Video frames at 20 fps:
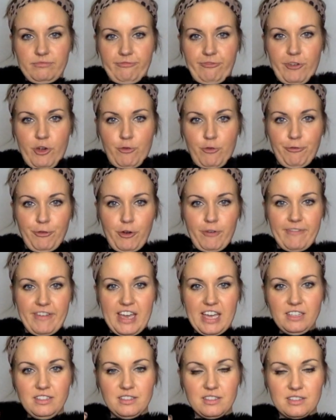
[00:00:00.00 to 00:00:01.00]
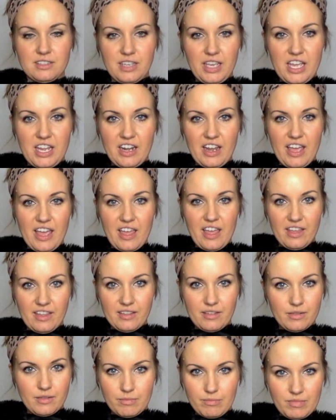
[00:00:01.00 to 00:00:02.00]
faux fur vest in
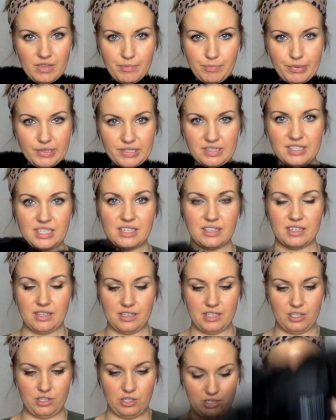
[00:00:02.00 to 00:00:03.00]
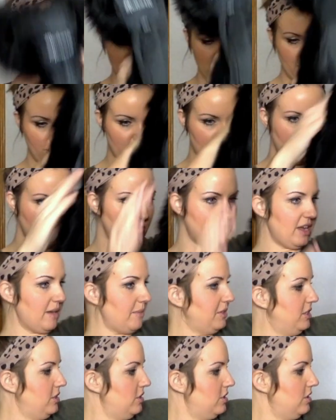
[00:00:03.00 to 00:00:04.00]
pristine condition. There's no
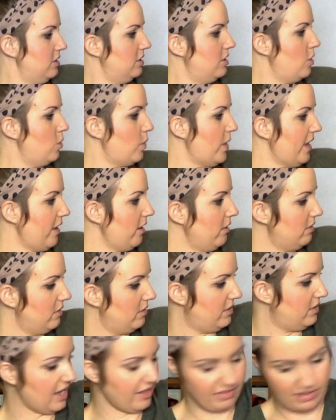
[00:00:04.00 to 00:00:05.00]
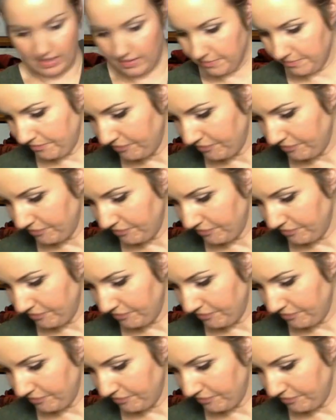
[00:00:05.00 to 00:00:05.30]
damage, nowhere, nothing.